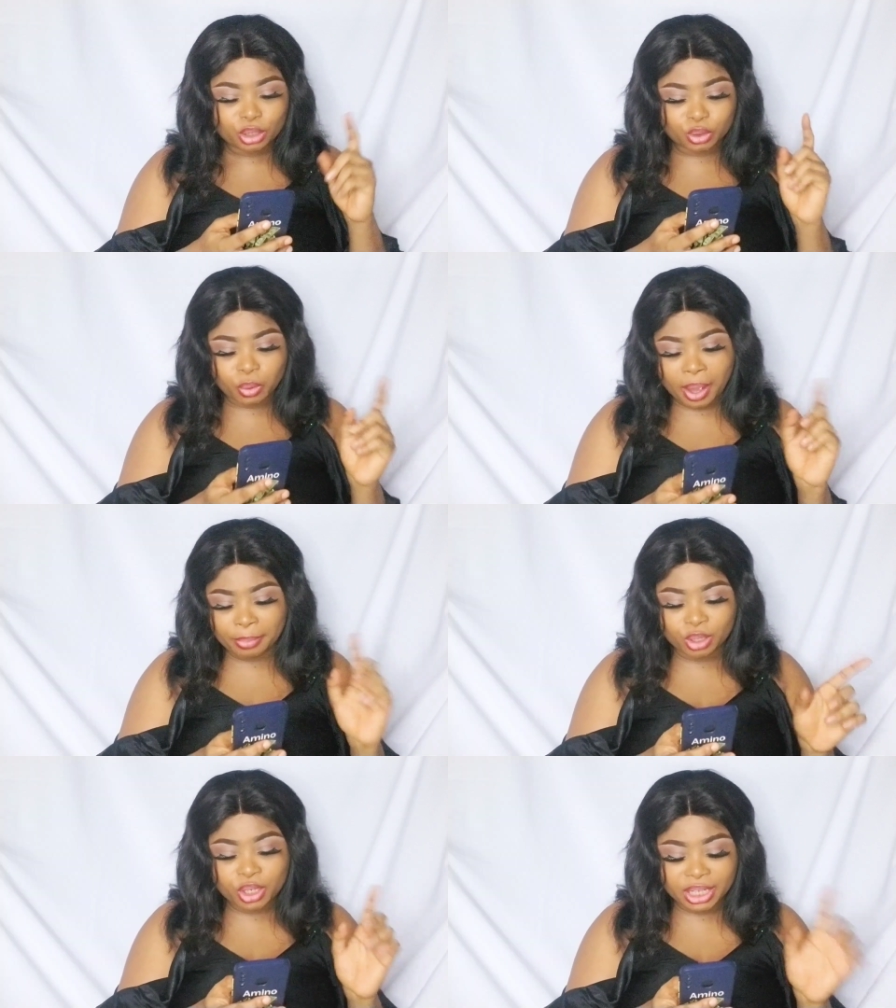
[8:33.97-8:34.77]
so
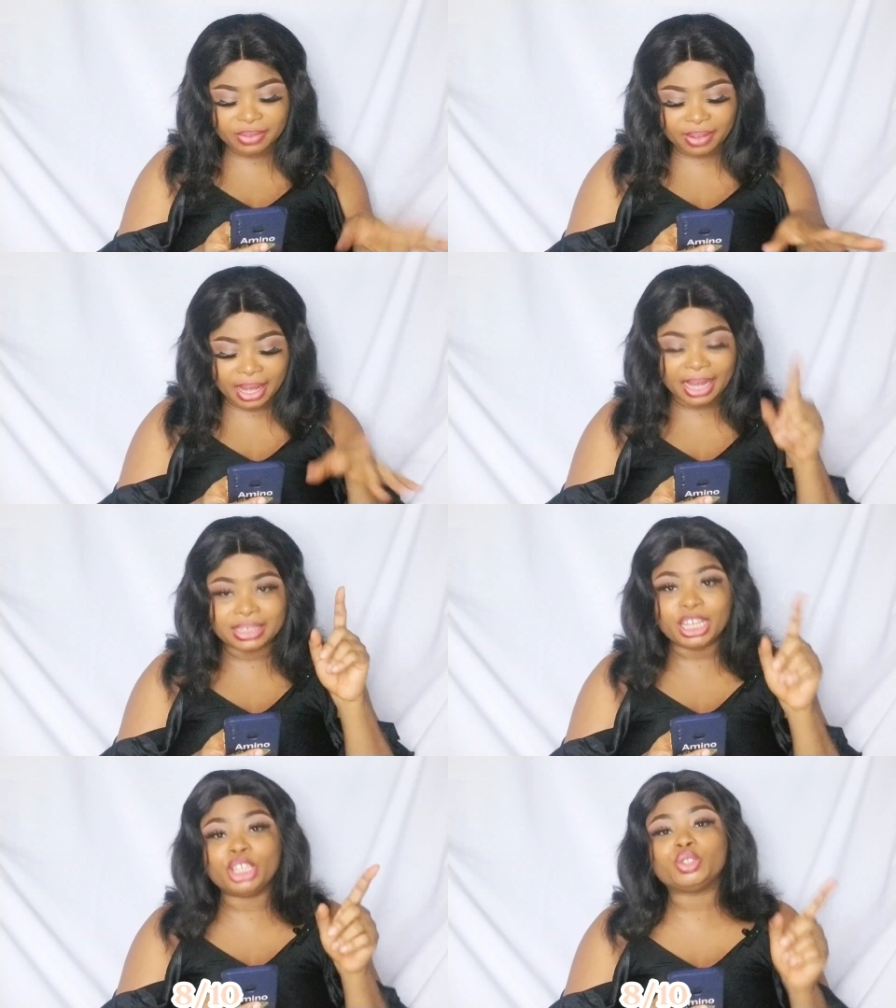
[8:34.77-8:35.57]
i'm going to give her
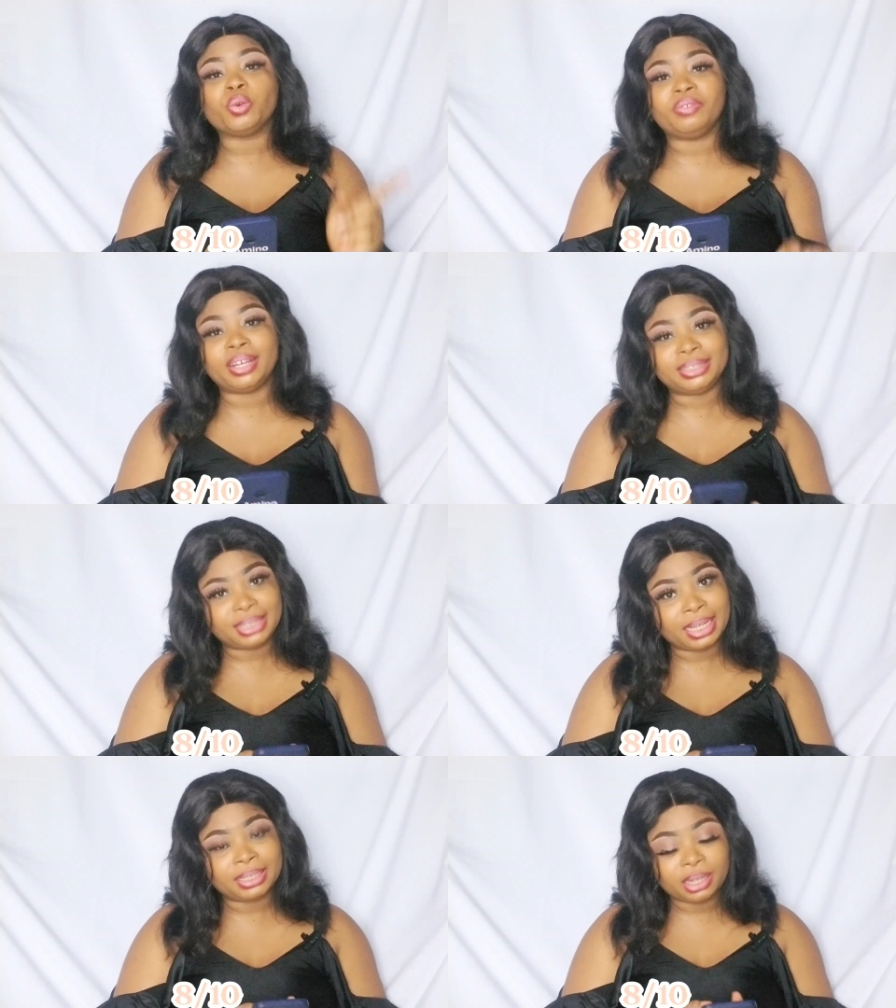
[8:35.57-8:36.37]
an 8 over
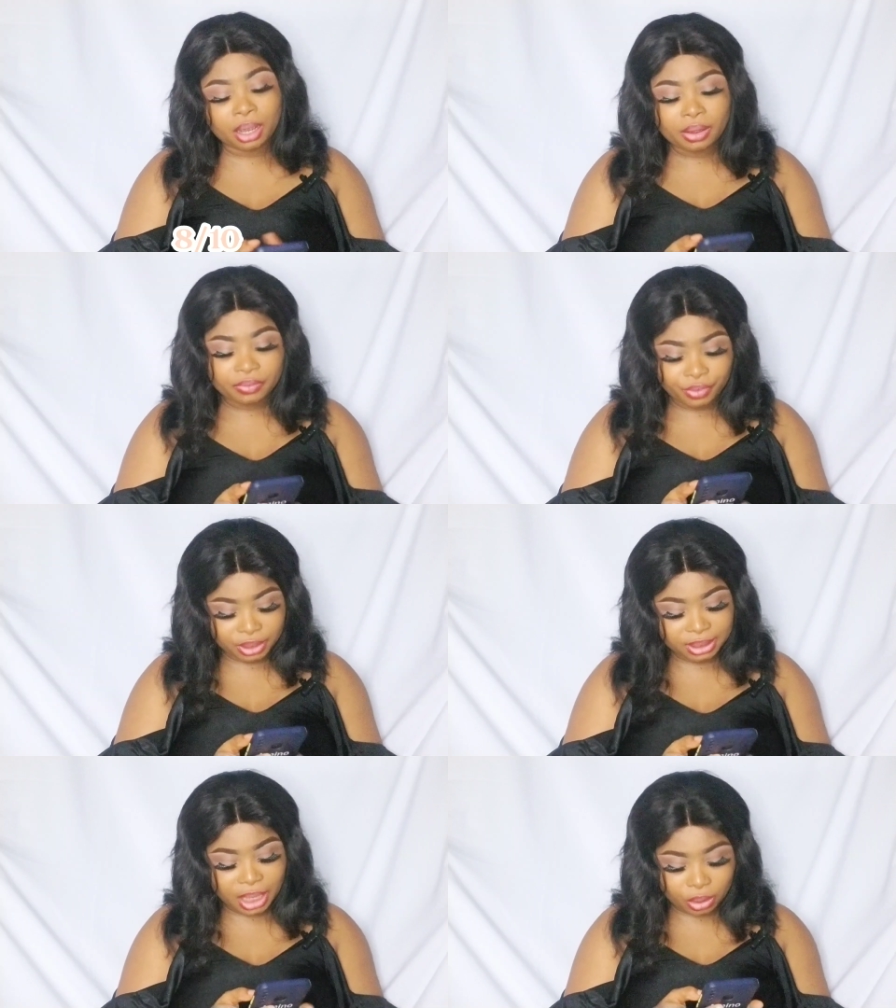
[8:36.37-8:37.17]
10 for
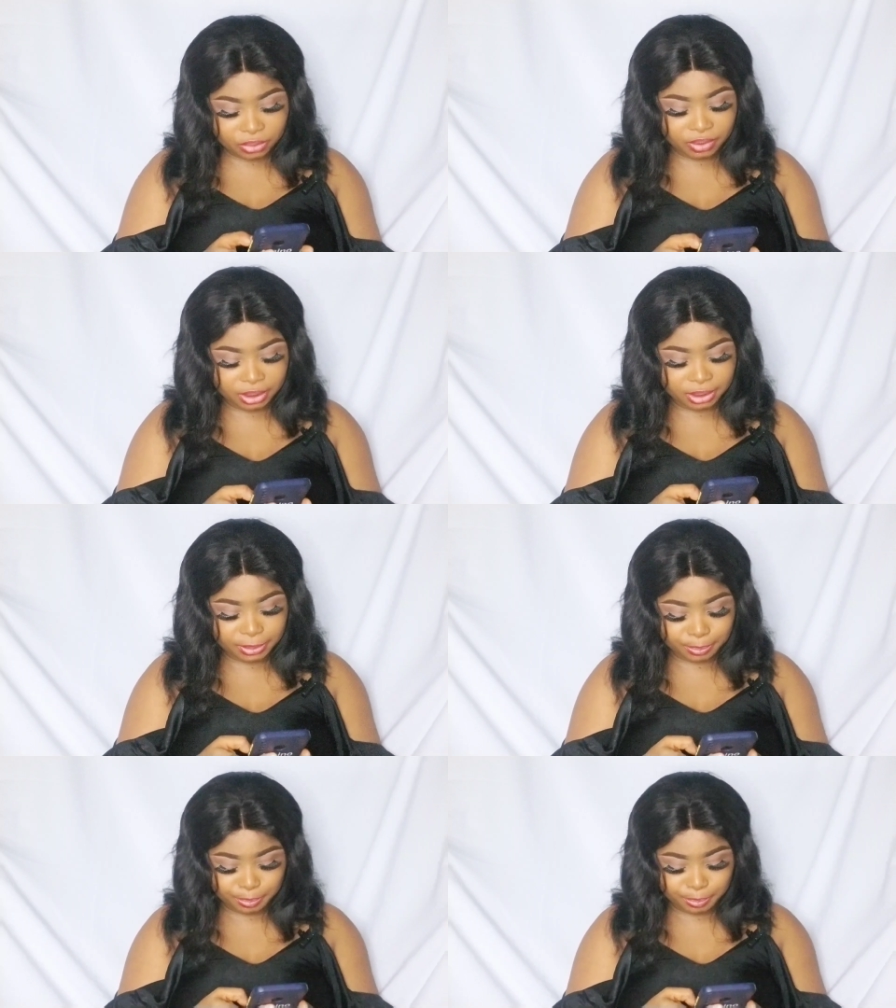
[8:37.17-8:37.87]
this outfit